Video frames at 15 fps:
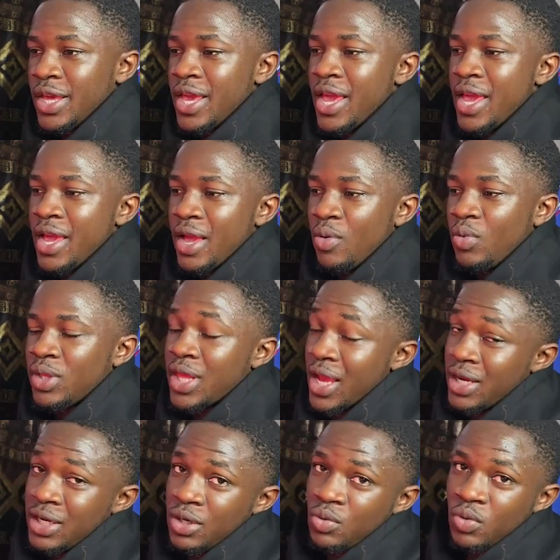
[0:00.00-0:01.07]
Here, what
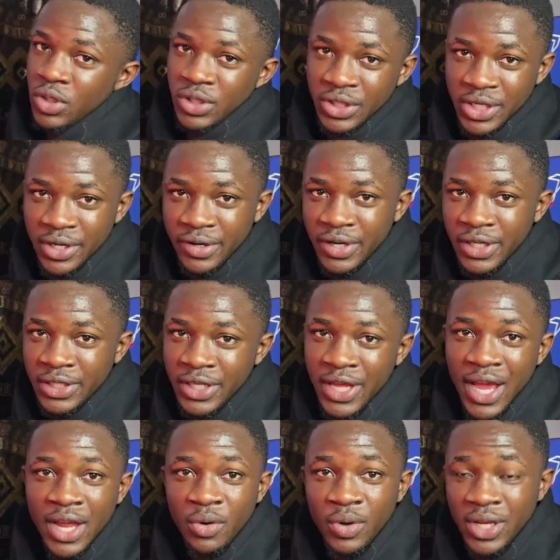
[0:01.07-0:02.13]
I did was generate
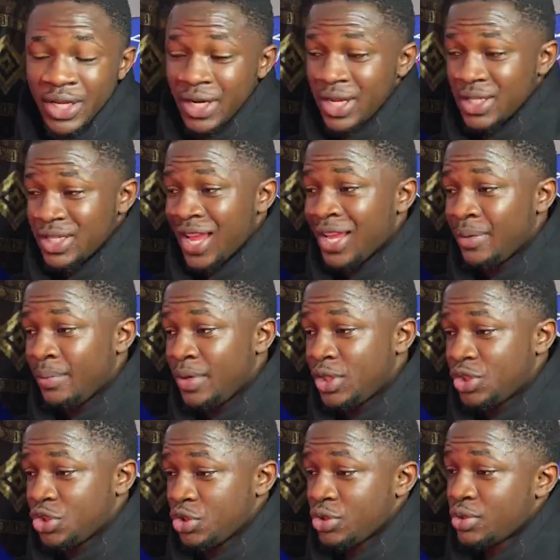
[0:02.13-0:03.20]
the hourglass
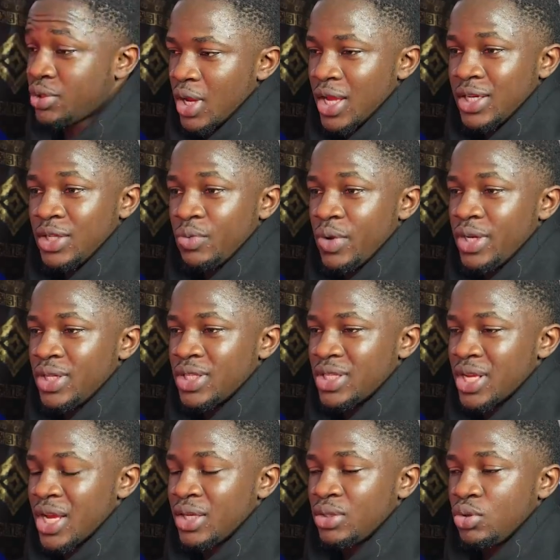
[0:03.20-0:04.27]
animation and the way the
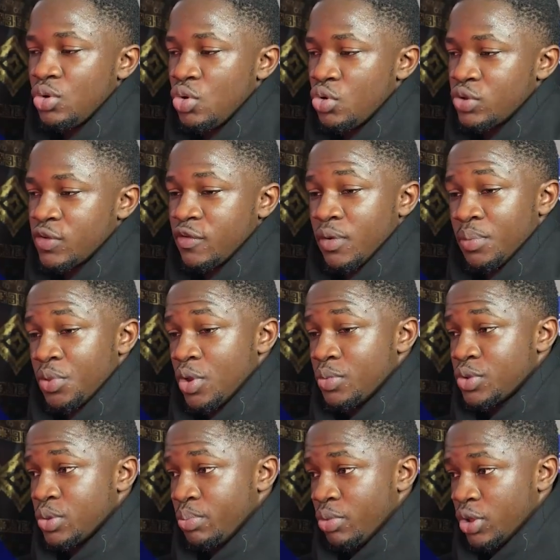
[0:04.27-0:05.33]
sound goes from
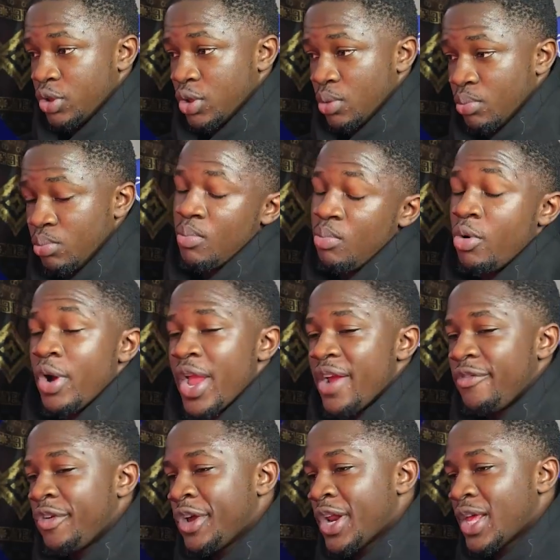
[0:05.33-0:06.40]
top to bottom, but
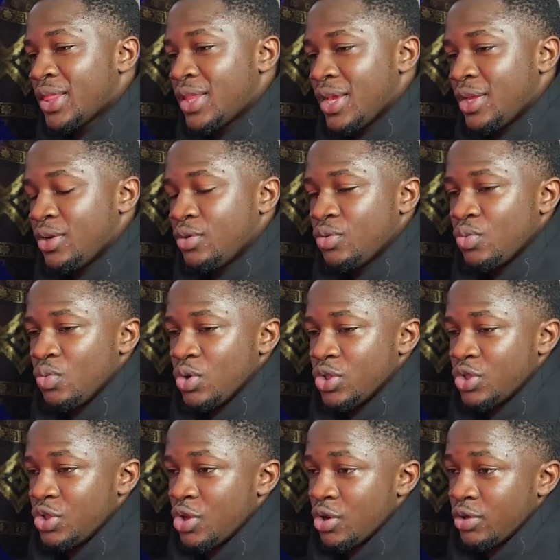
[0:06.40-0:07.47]
every other thing
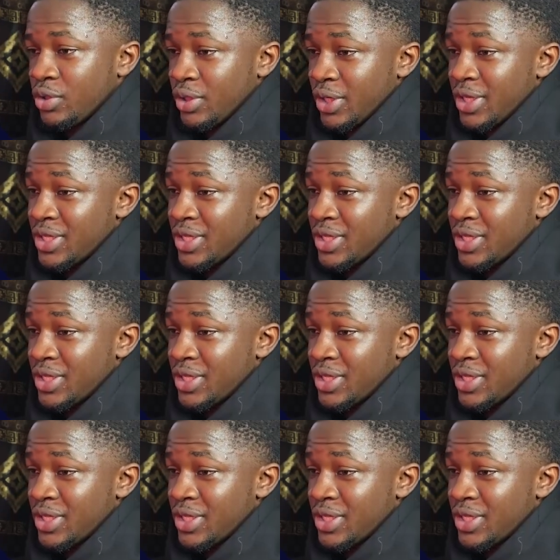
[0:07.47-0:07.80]
was done